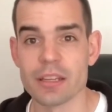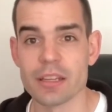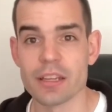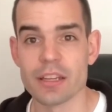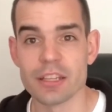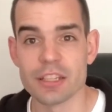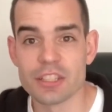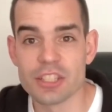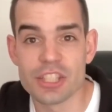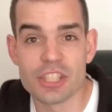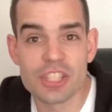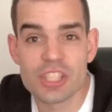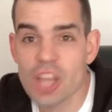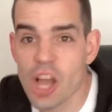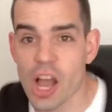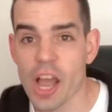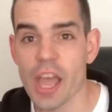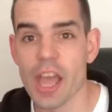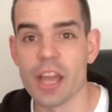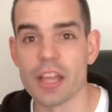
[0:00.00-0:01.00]
and a
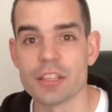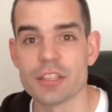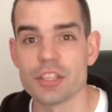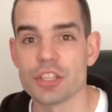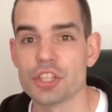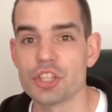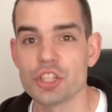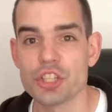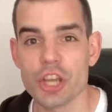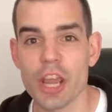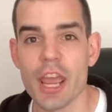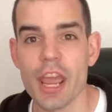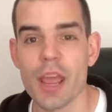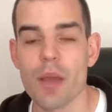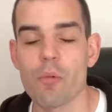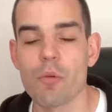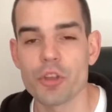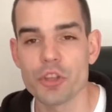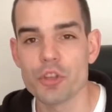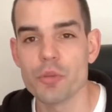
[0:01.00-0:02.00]
desire to share
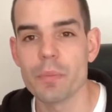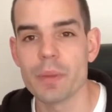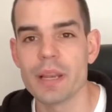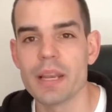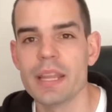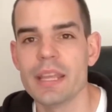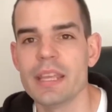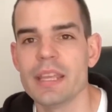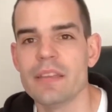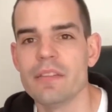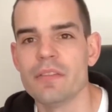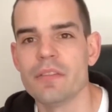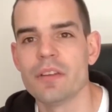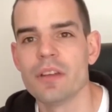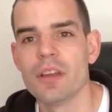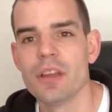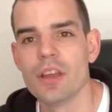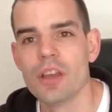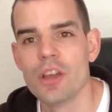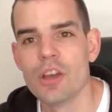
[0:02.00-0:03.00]
what you believe
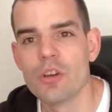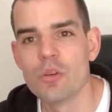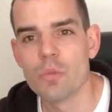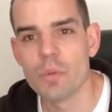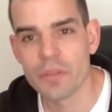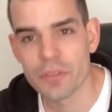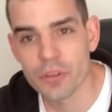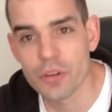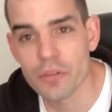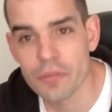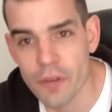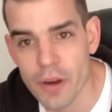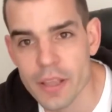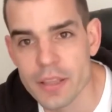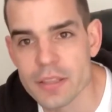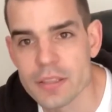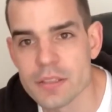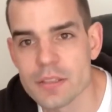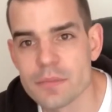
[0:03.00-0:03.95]
with your friends.